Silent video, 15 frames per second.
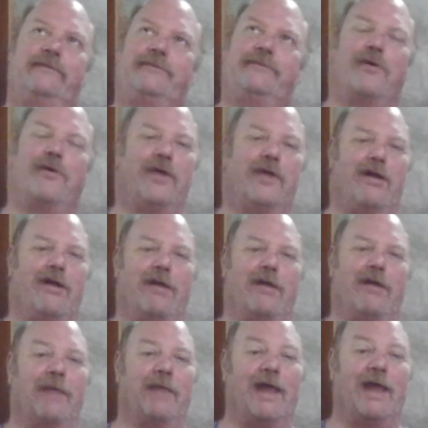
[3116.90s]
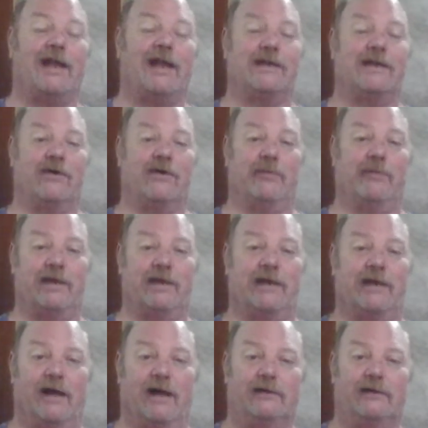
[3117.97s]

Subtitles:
don't get on me. I'd like to go to Mindanao